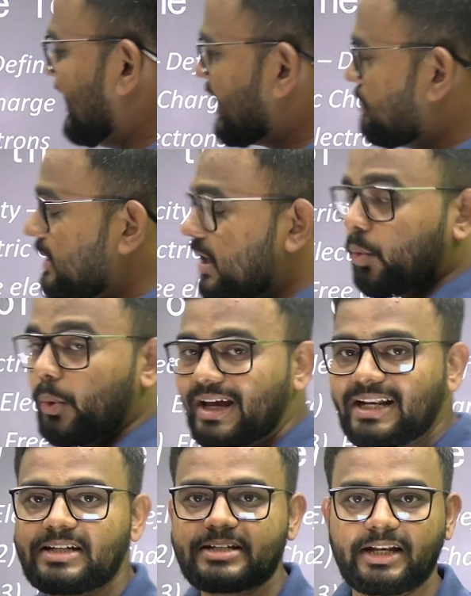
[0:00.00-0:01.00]
let me
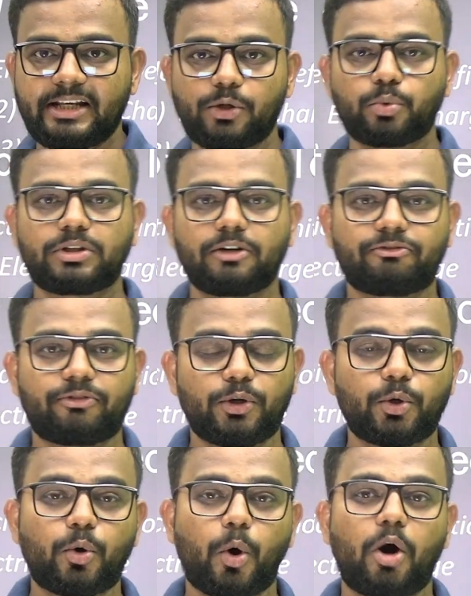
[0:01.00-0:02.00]
quickly tell you the
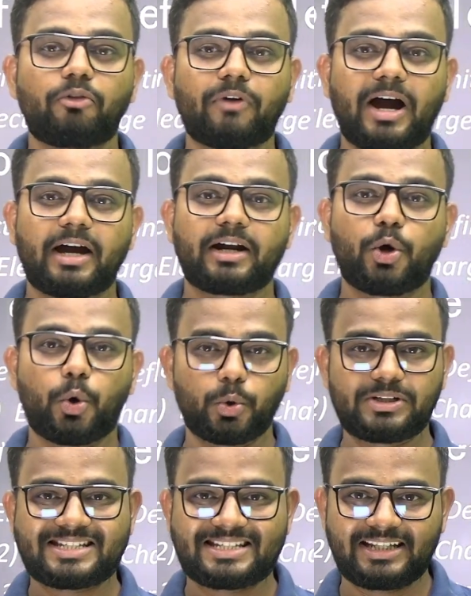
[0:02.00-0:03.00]
flow of our
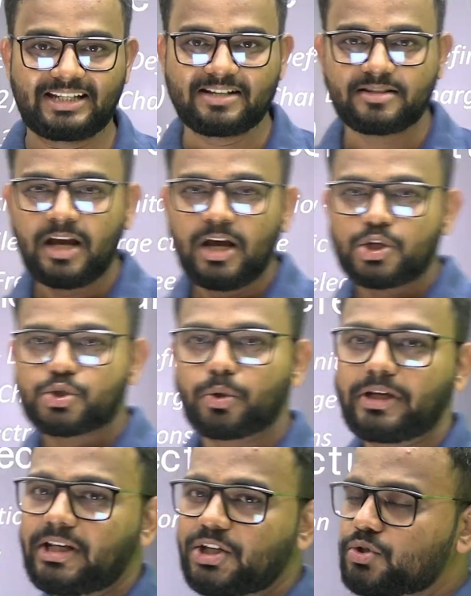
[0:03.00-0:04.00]
whole series. So
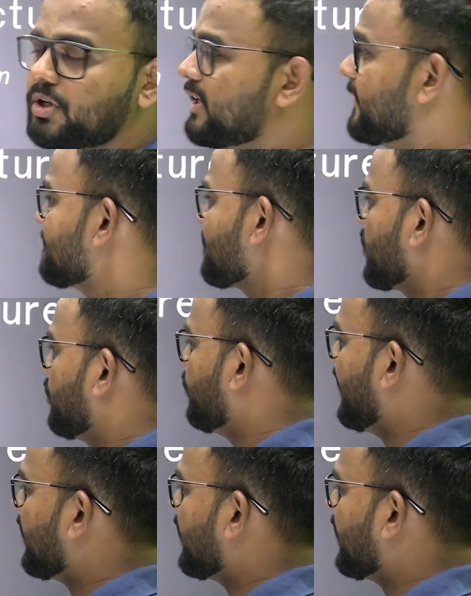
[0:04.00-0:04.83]
initially, we